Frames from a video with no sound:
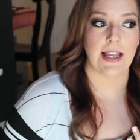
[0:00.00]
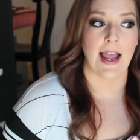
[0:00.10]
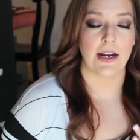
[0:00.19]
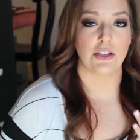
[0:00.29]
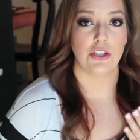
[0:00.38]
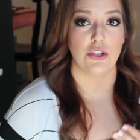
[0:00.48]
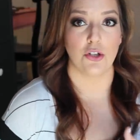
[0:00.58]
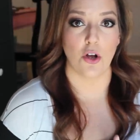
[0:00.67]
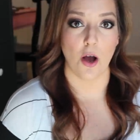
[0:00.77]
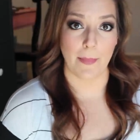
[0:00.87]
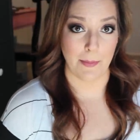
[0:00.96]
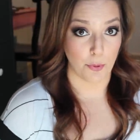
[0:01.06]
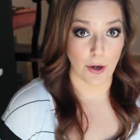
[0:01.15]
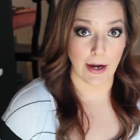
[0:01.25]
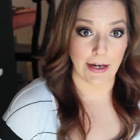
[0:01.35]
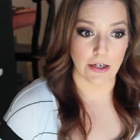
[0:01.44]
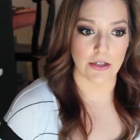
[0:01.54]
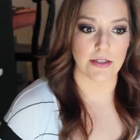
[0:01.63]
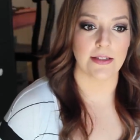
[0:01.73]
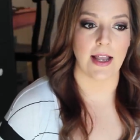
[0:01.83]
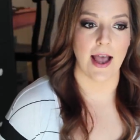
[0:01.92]
I actually journal all my
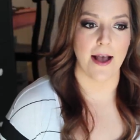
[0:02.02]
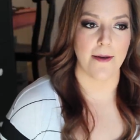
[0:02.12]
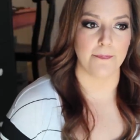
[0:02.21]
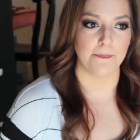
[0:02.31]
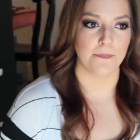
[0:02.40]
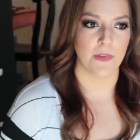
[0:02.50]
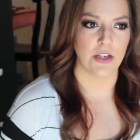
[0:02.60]
prayers um,